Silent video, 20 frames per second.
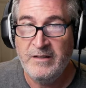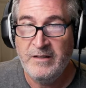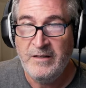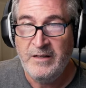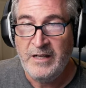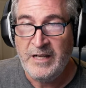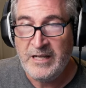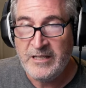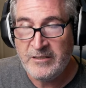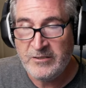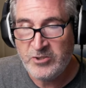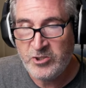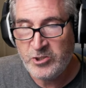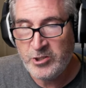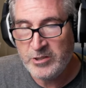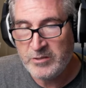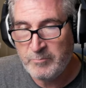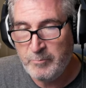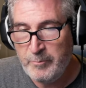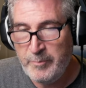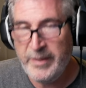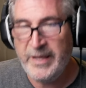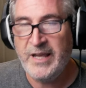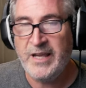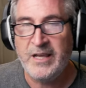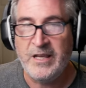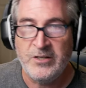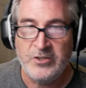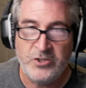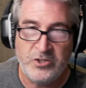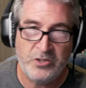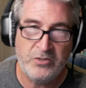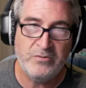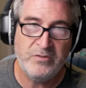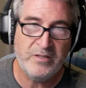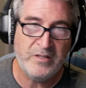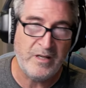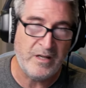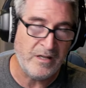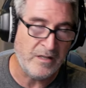It's just big and
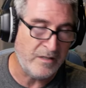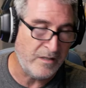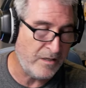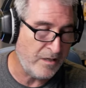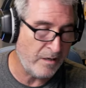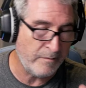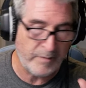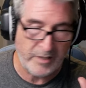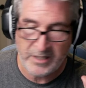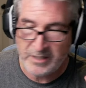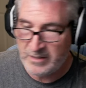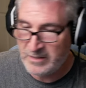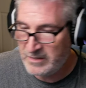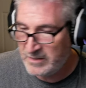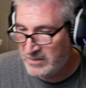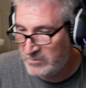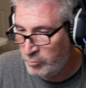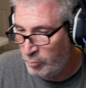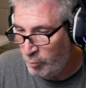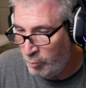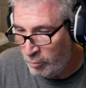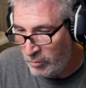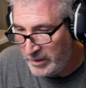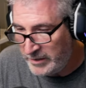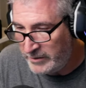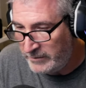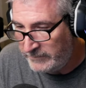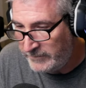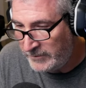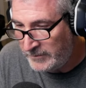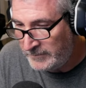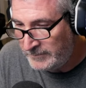juicy and yummy, and it's wonderful.